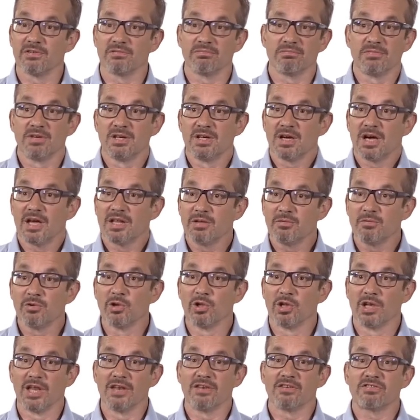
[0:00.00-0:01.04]
And I think we
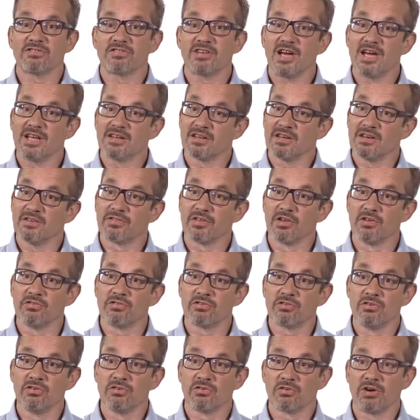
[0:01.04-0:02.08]
all understand that if
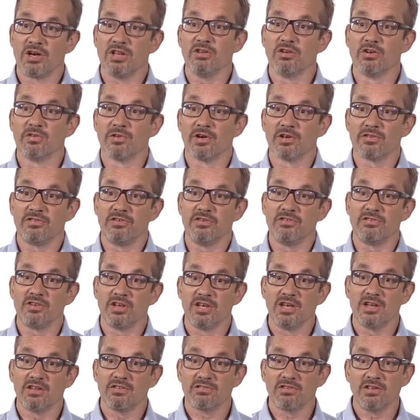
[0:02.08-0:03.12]
those great universities
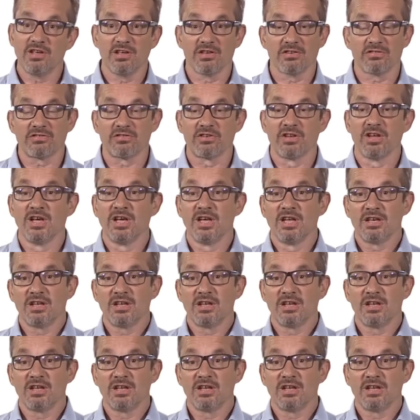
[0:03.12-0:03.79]
didn't exist,